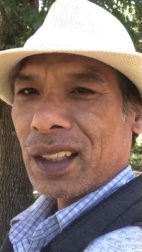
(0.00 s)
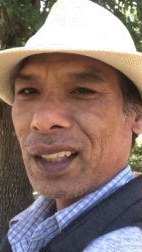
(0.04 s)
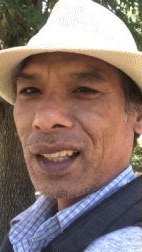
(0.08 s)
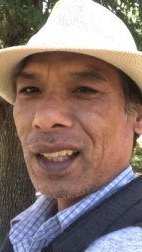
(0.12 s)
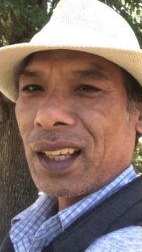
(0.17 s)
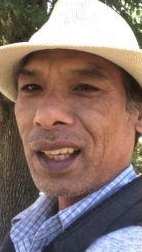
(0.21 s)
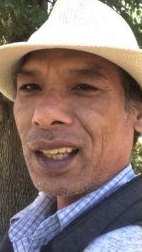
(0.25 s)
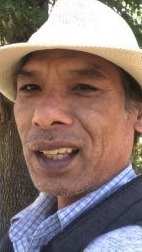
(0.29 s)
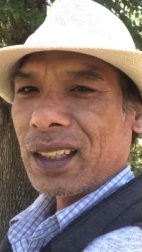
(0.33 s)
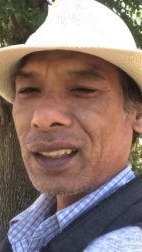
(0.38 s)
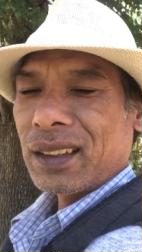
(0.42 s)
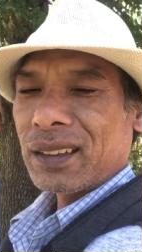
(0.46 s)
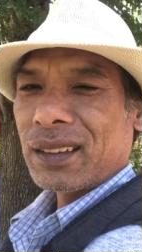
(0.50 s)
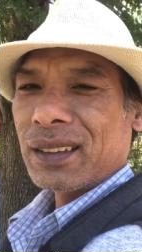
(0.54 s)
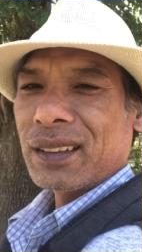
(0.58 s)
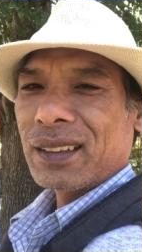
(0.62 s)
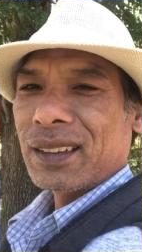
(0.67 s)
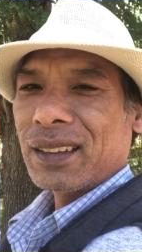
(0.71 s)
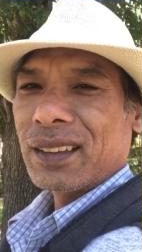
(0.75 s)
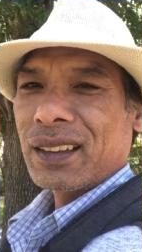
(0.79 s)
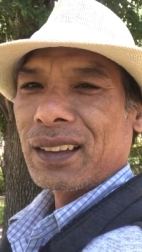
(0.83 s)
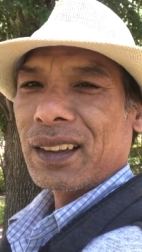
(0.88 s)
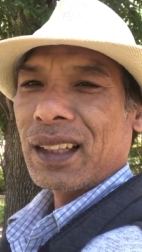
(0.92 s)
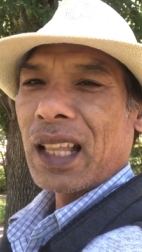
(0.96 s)
is
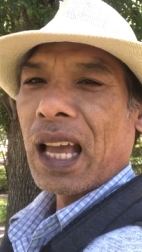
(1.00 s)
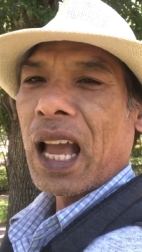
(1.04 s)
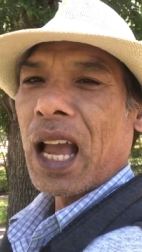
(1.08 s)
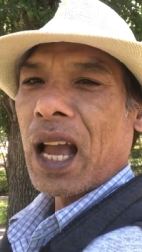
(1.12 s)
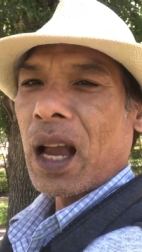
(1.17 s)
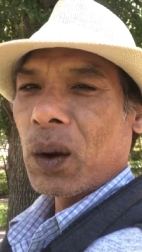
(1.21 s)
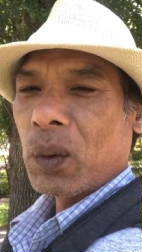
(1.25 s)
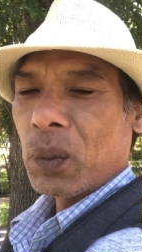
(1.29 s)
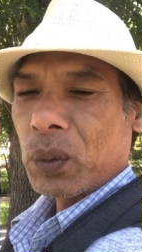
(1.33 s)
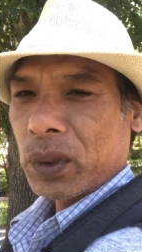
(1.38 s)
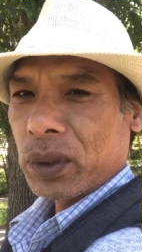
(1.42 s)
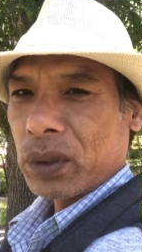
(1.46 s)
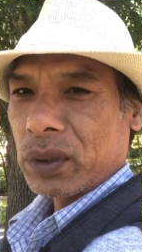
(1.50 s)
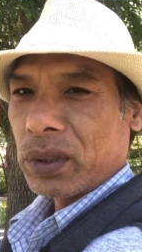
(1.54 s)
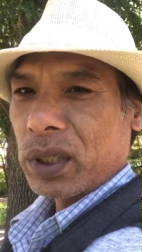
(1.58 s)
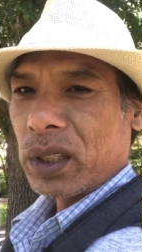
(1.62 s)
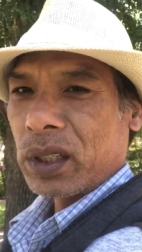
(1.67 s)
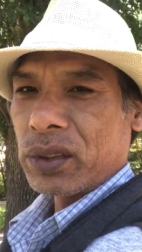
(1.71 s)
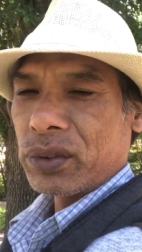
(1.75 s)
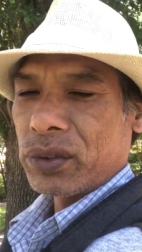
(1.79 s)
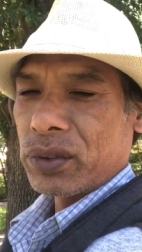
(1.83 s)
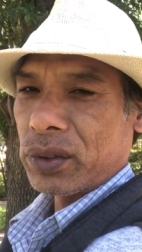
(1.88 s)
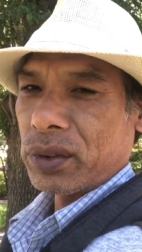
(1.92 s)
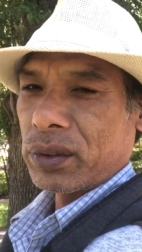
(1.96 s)
our
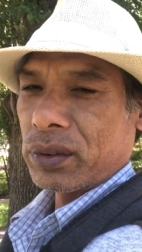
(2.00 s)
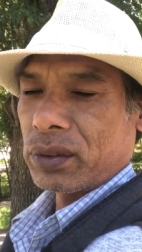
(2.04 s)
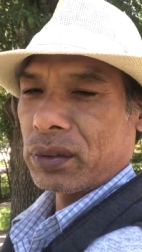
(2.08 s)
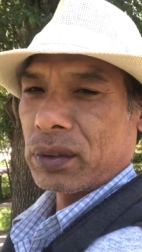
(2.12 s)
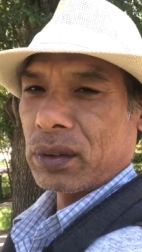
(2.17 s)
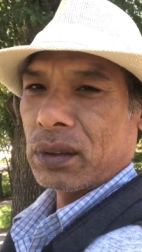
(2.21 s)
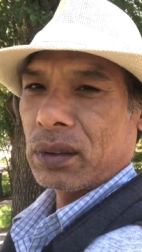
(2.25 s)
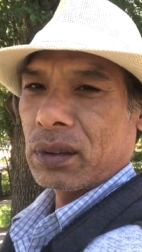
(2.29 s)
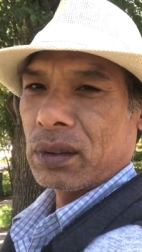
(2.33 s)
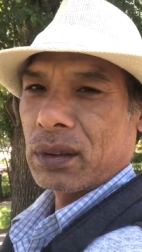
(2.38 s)
teachers,